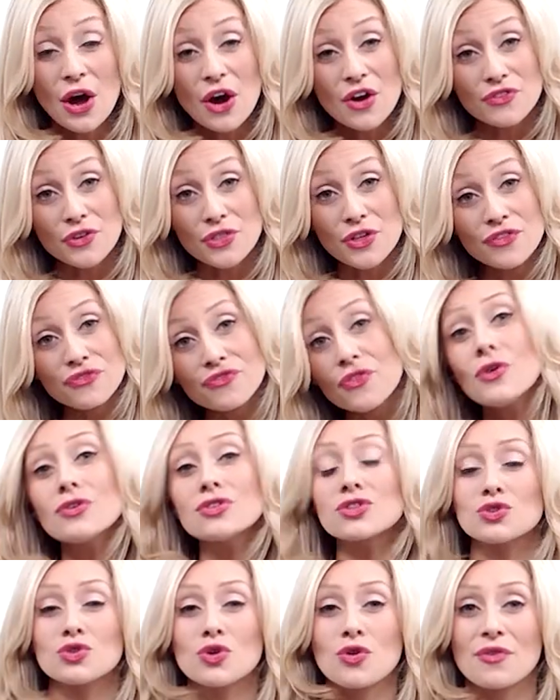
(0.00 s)
For the full
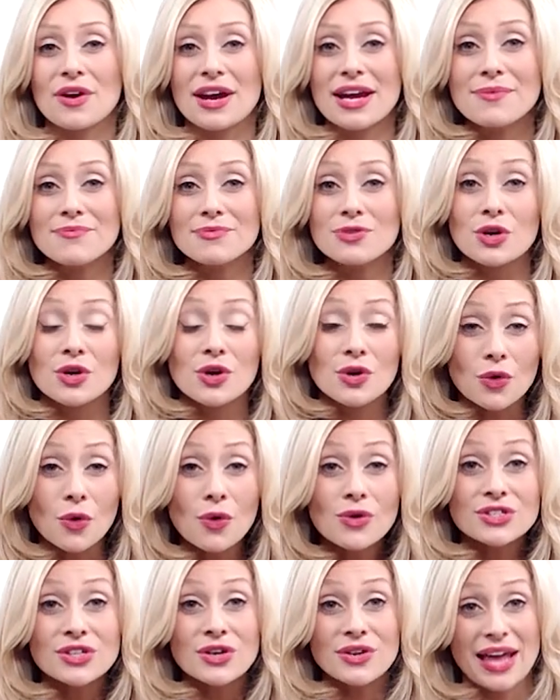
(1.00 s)
story, you can
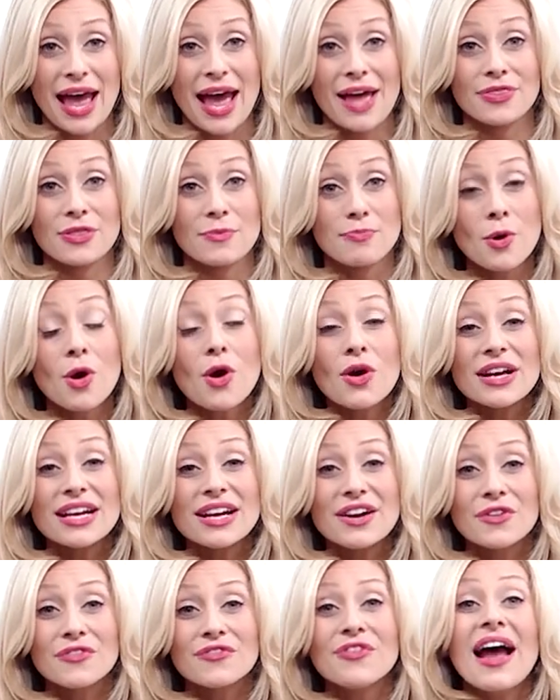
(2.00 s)
also get the book
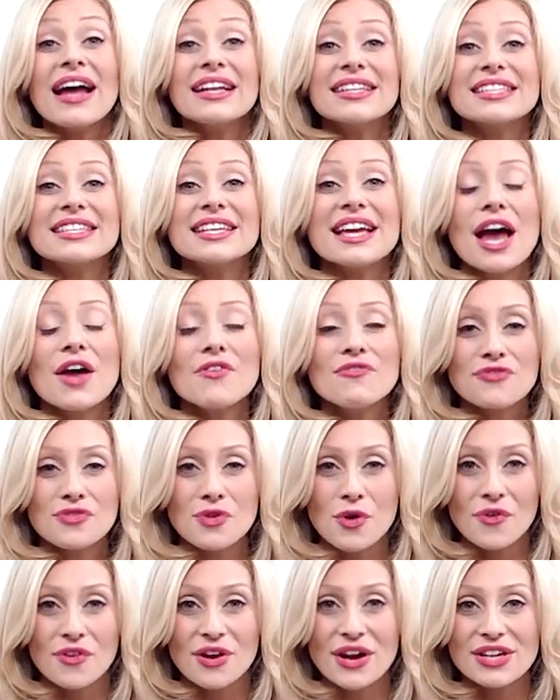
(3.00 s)
Fat and
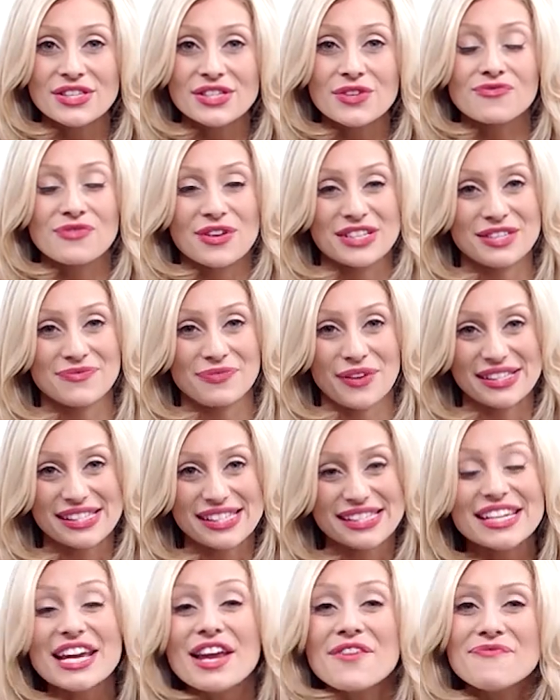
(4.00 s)
Furious, written by
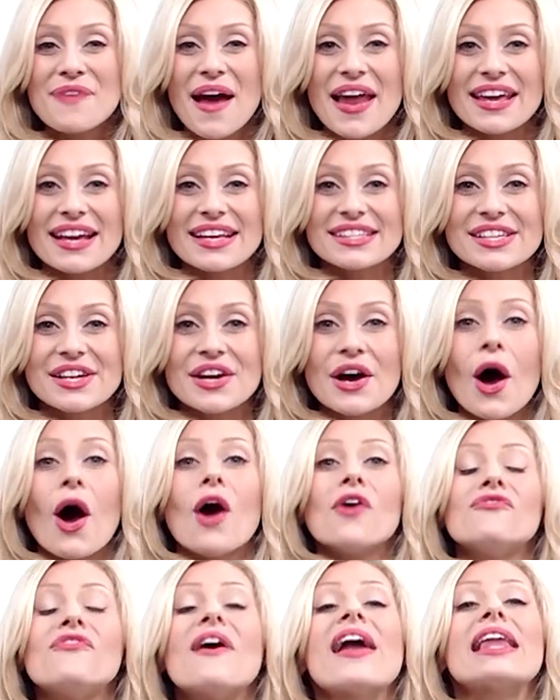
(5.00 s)
Steve Bennett,
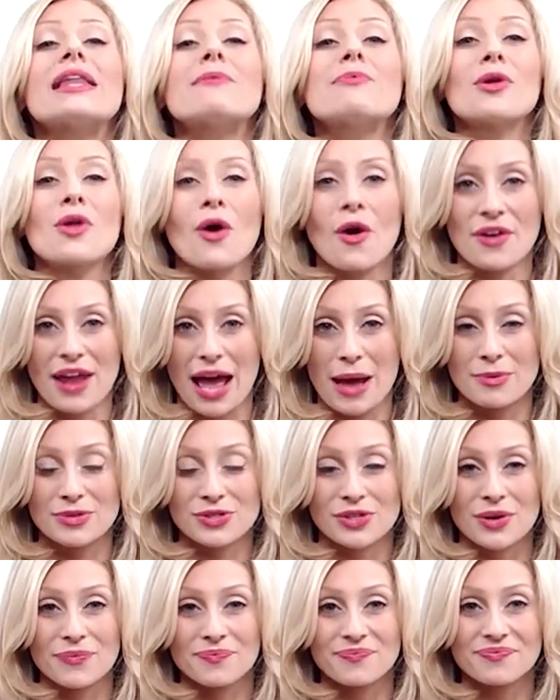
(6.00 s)
available on
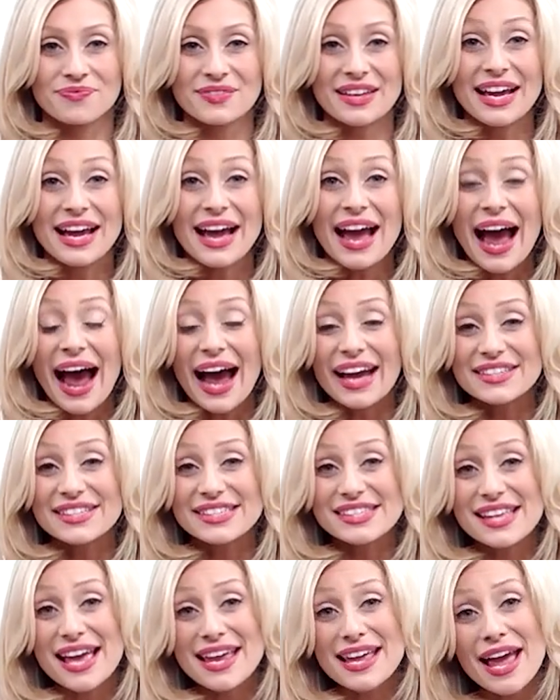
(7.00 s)
Amazon. And to
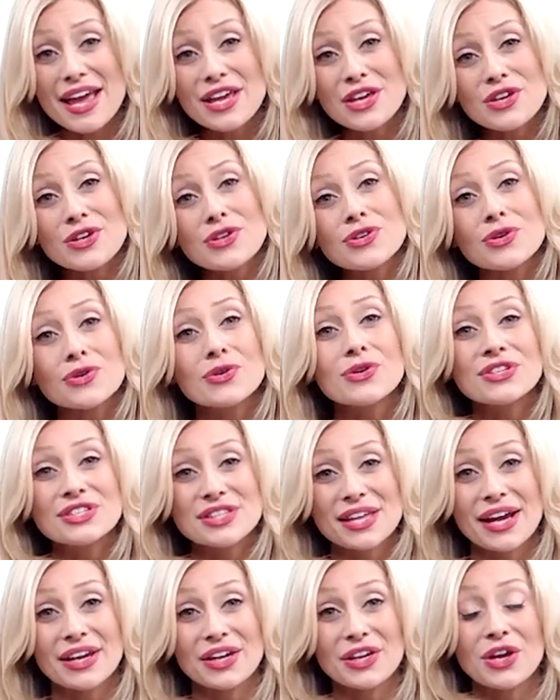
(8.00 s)
say a huge
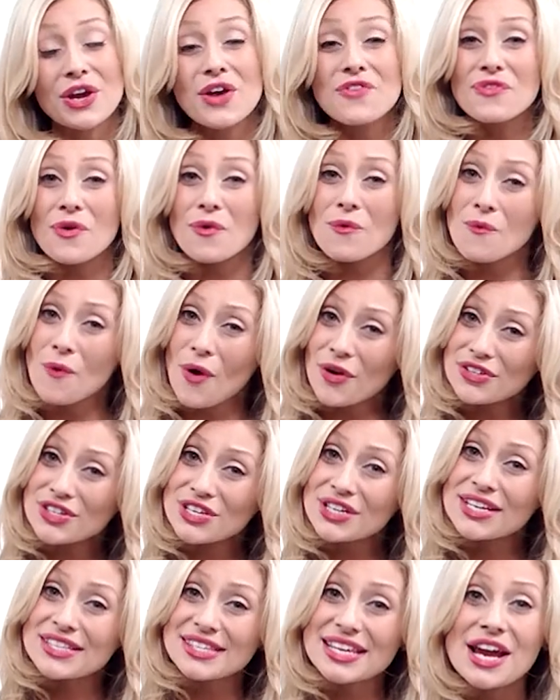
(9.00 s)
thank you for
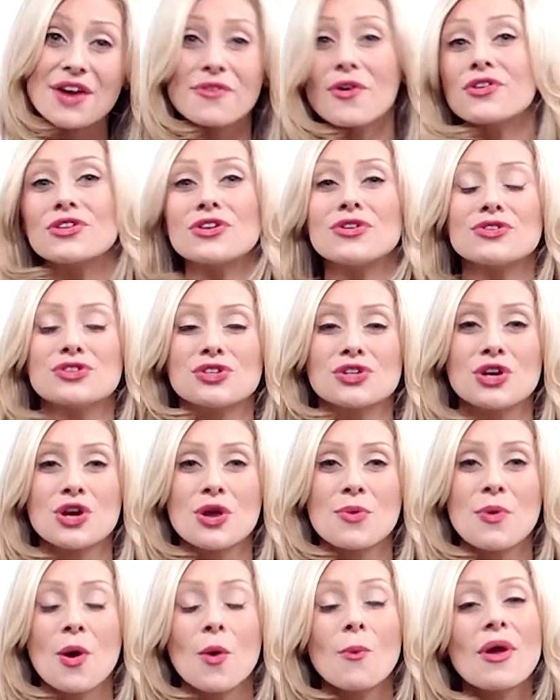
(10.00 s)
watching us here on
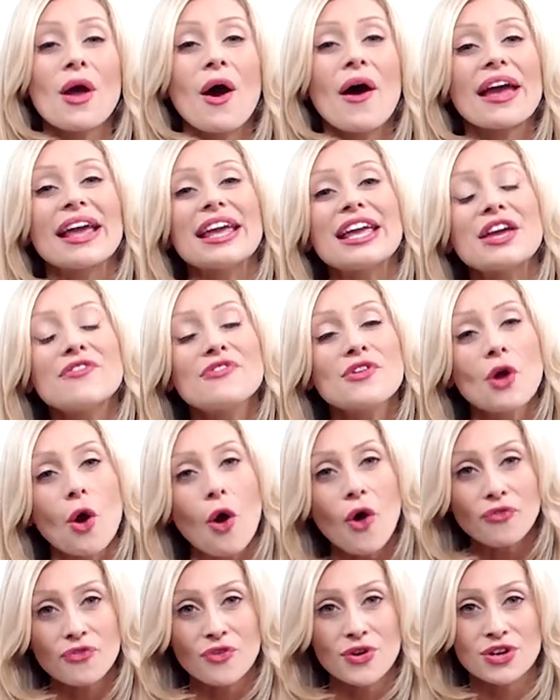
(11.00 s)
YouTube, we are even
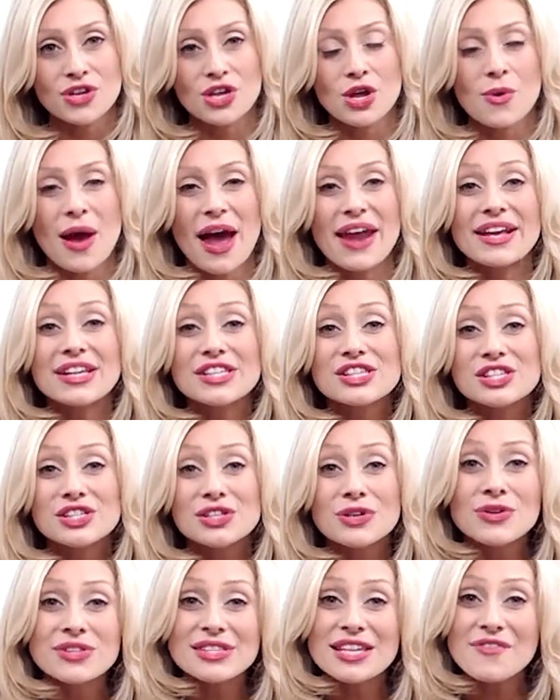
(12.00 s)
offering you an
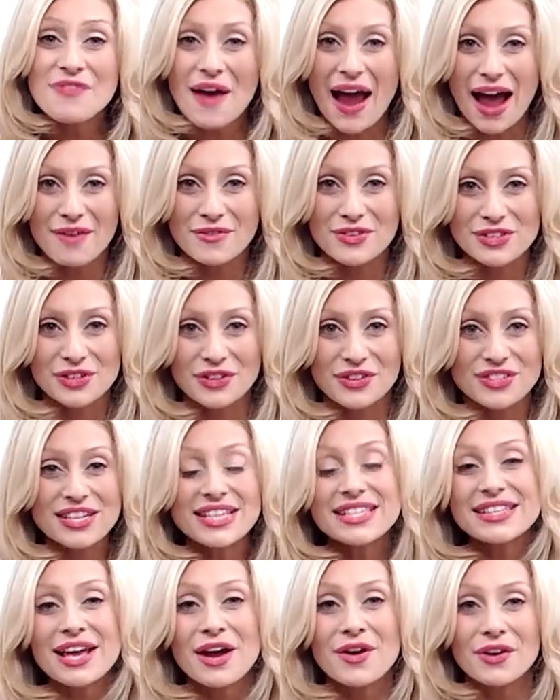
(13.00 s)
exclusive Amazon
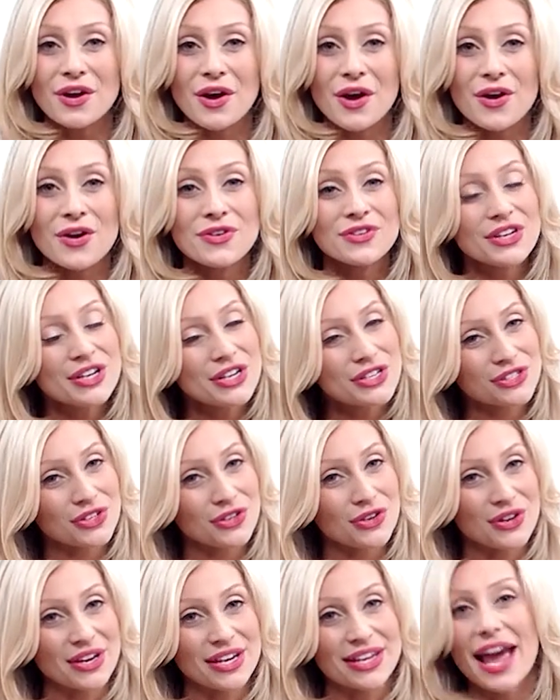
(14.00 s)
discount code so
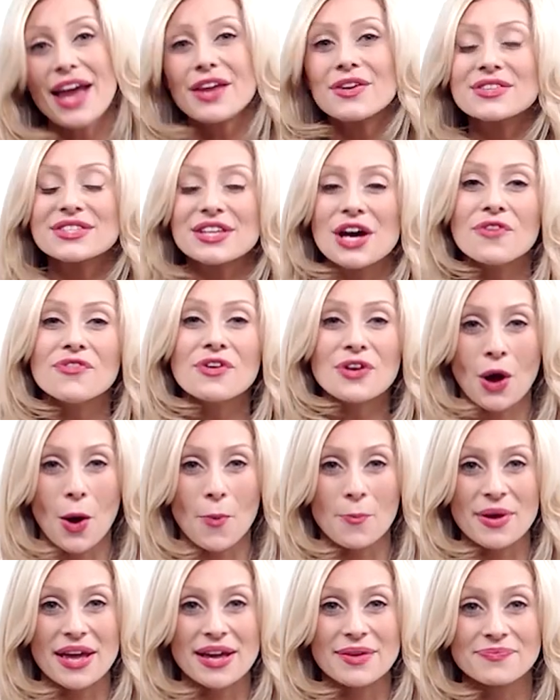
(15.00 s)
you can get yourself a
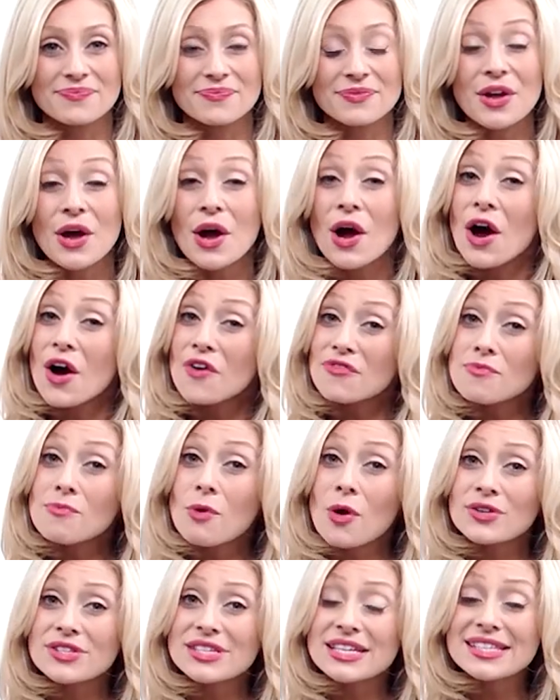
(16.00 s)
copy. For
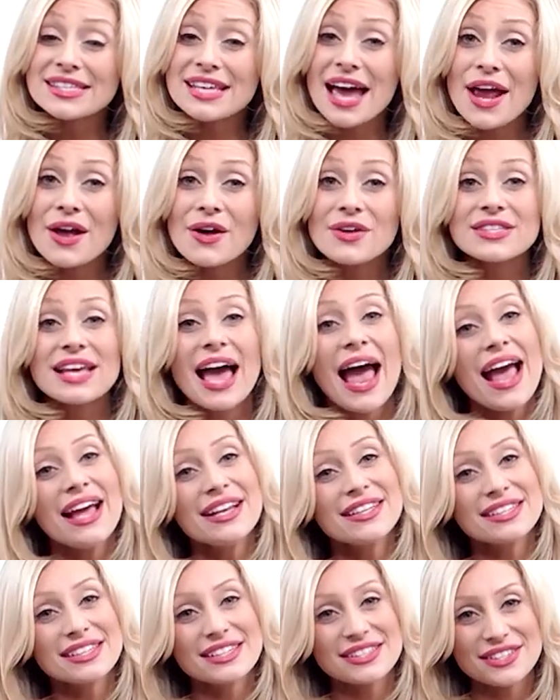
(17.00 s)
more details,
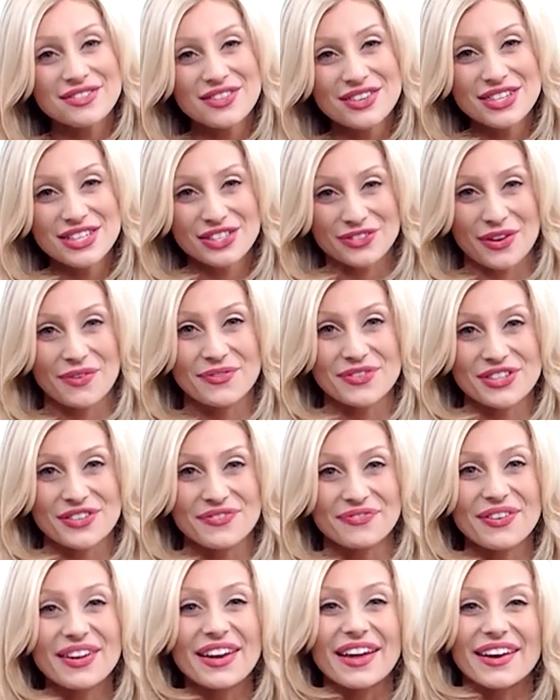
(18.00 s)
head to the
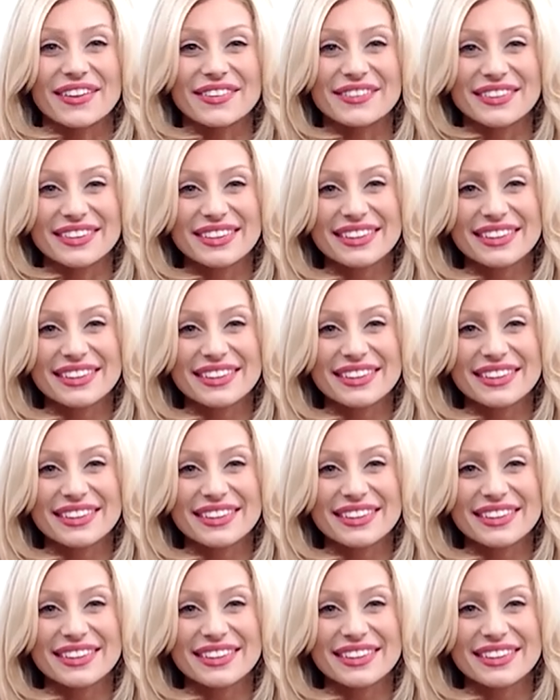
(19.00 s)
description below.